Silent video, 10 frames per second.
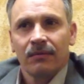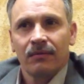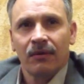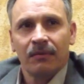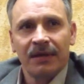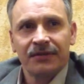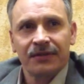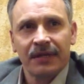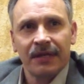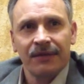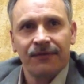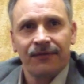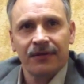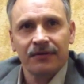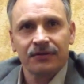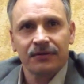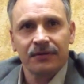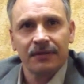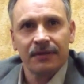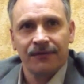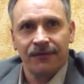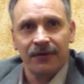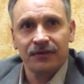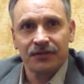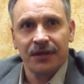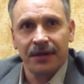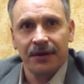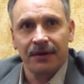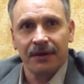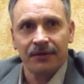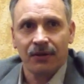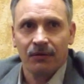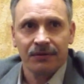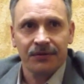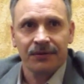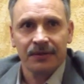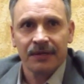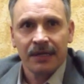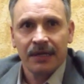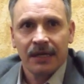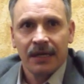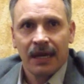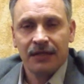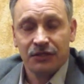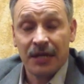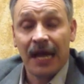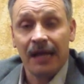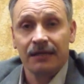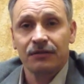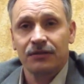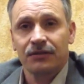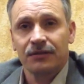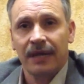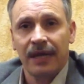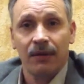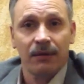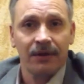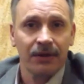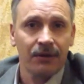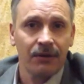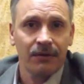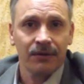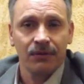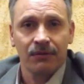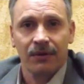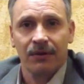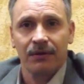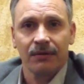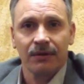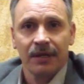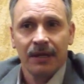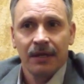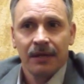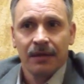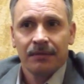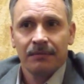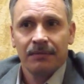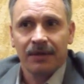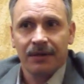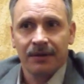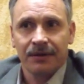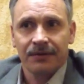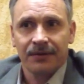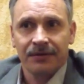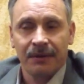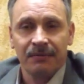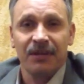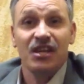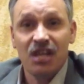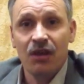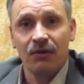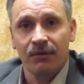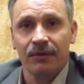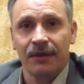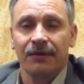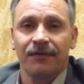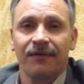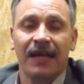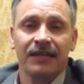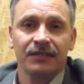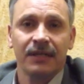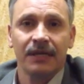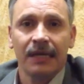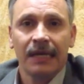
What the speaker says: Well, basically the first year is always a challenge anywhere you go in the world because it's something new that you're facing.